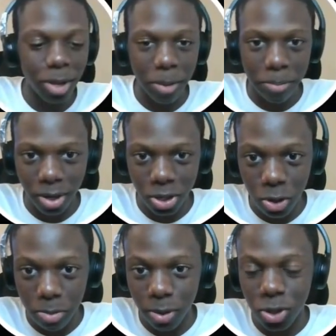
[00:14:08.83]
playing book
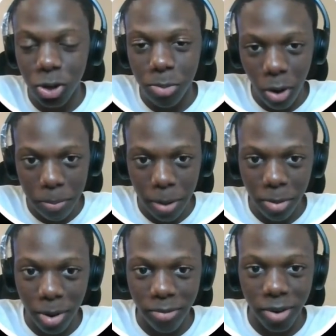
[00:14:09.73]
2, but with 2 more
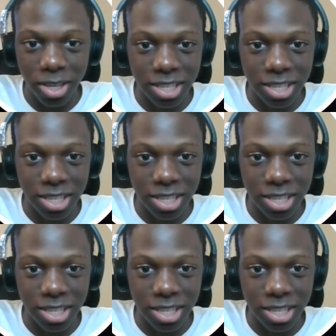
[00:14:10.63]
people, my friend